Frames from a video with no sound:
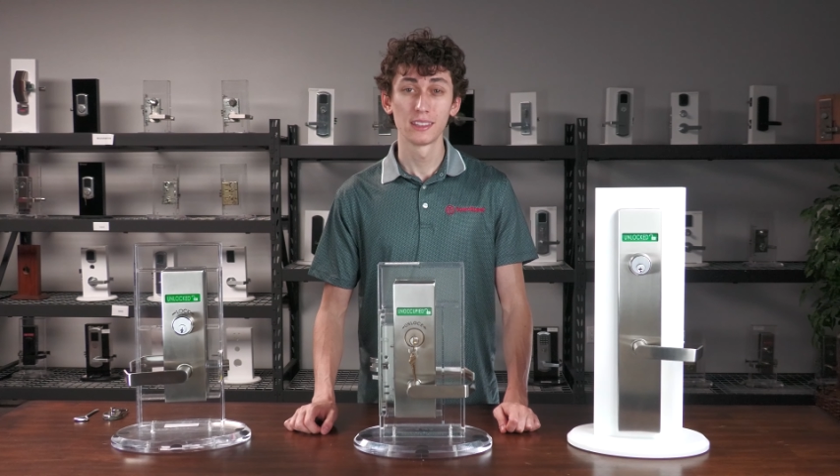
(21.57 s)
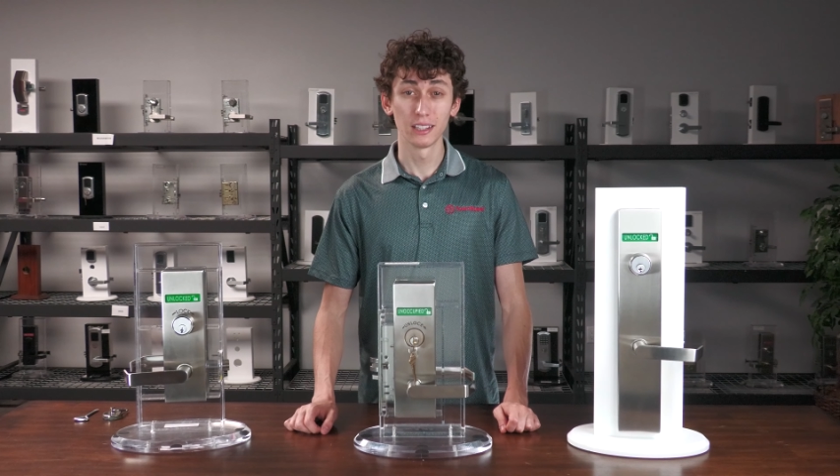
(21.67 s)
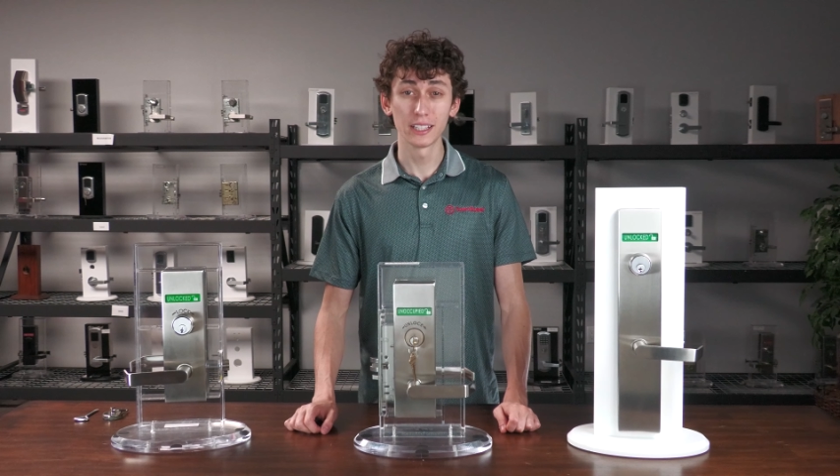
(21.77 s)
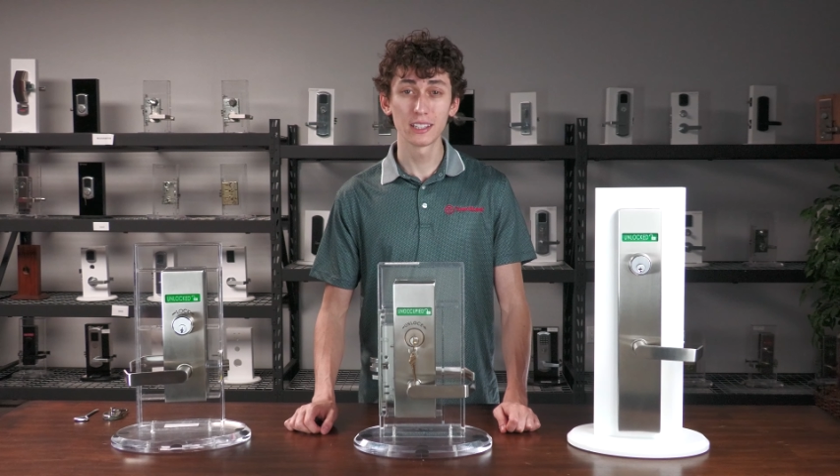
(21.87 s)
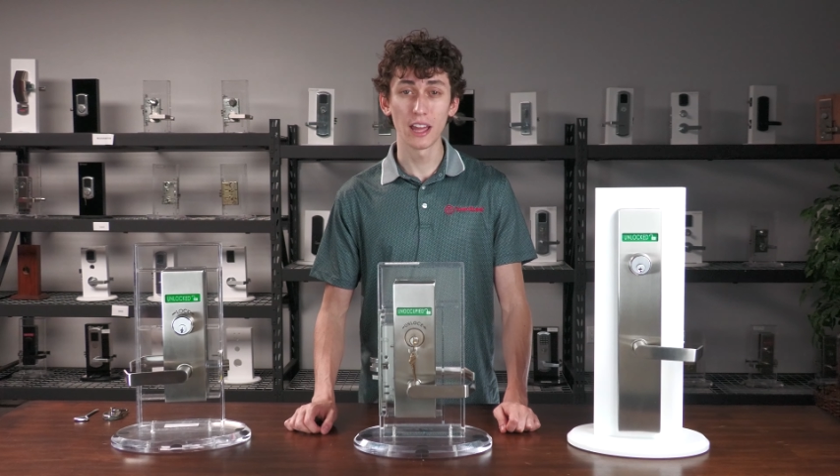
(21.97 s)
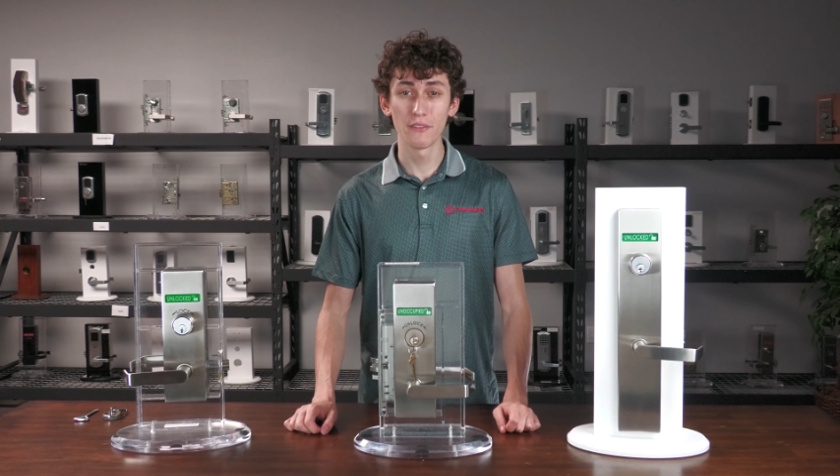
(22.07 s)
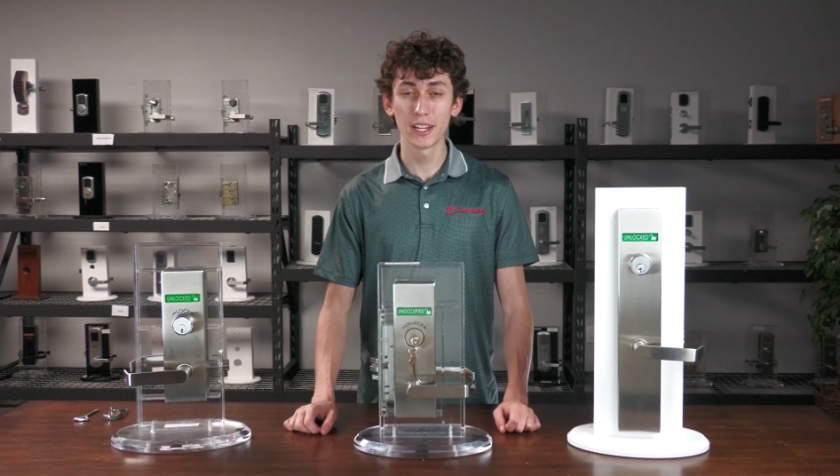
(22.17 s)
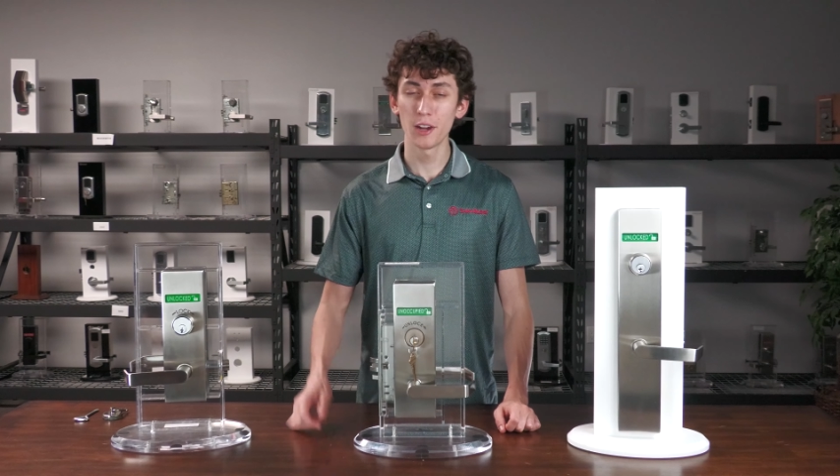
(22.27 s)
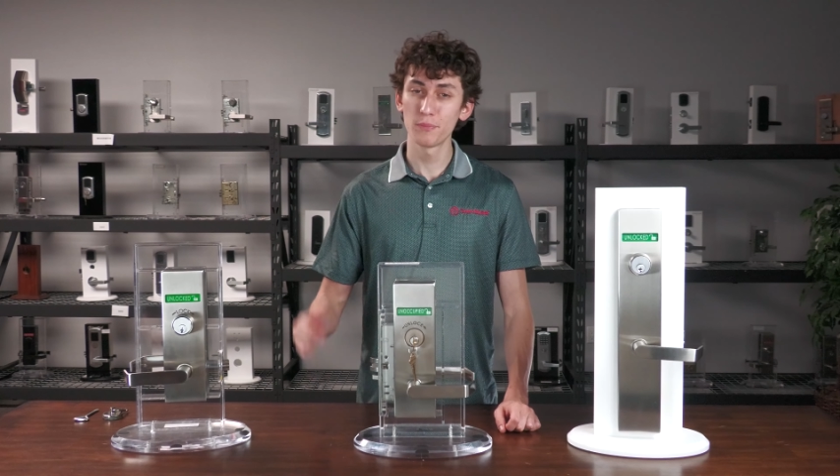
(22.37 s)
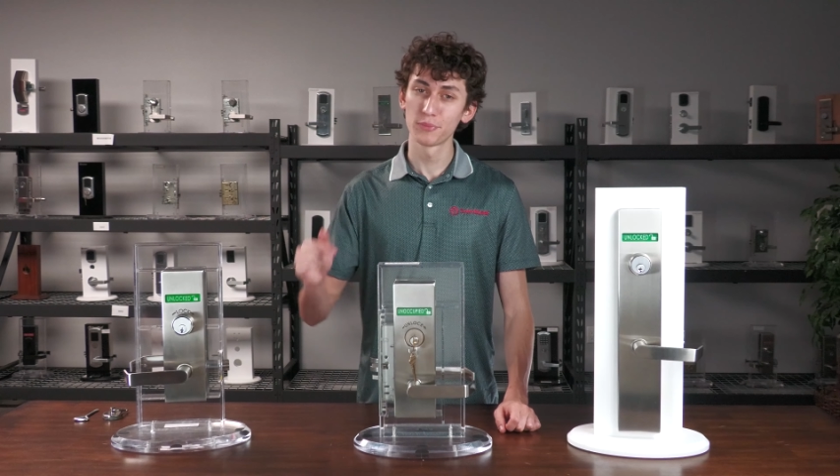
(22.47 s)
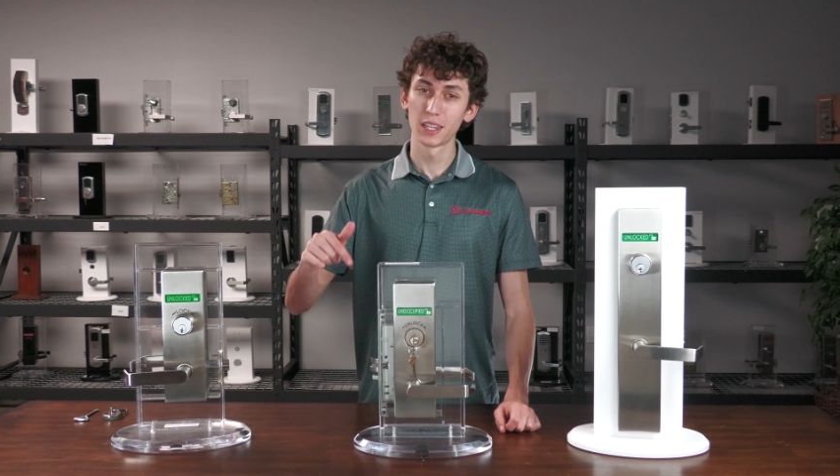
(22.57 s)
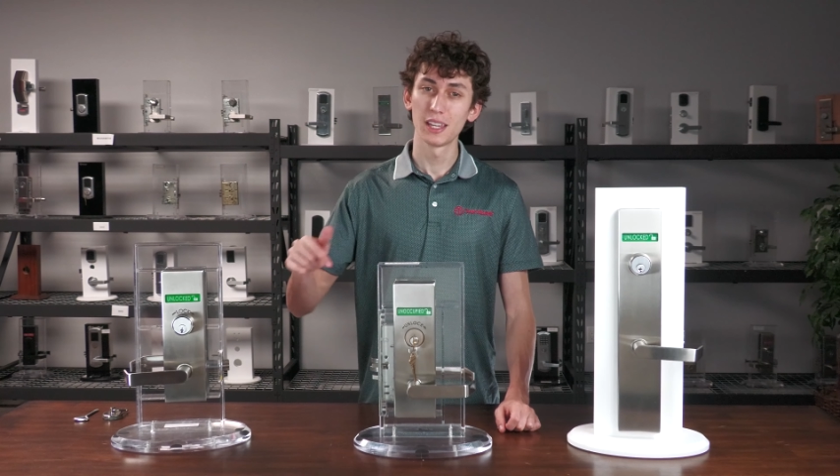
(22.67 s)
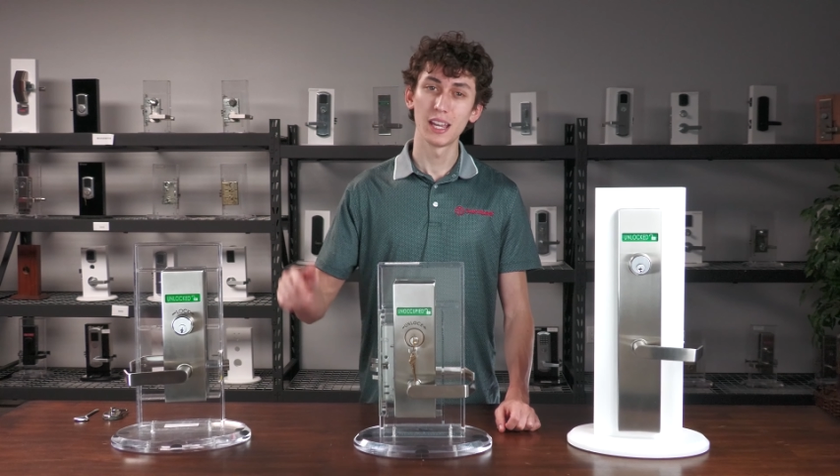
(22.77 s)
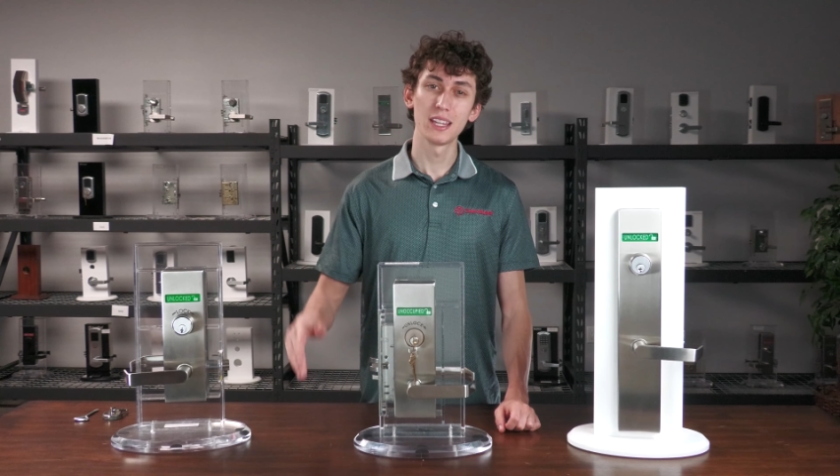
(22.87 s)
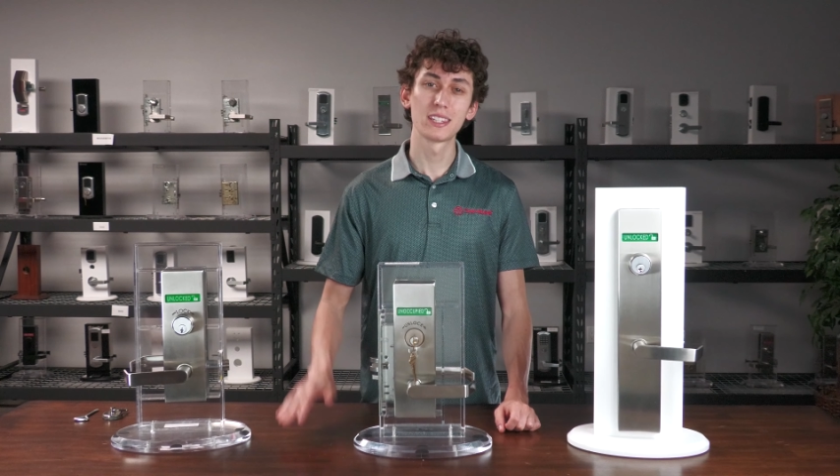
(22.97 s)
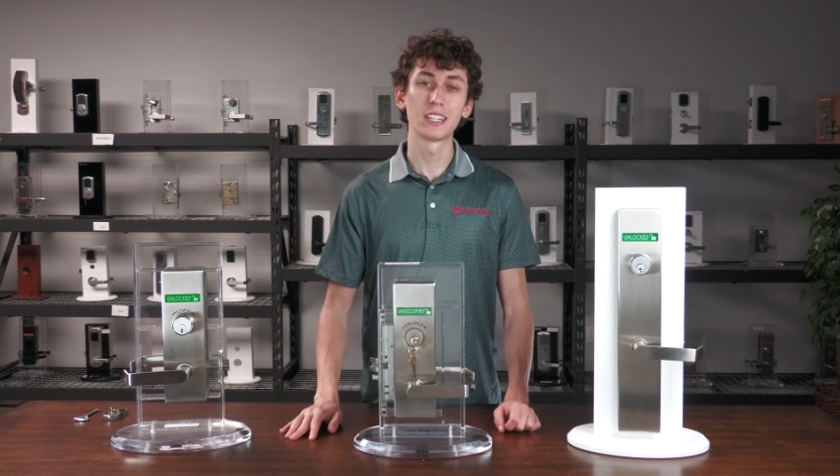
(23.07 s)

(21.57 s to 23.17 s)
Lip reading: The link to that video is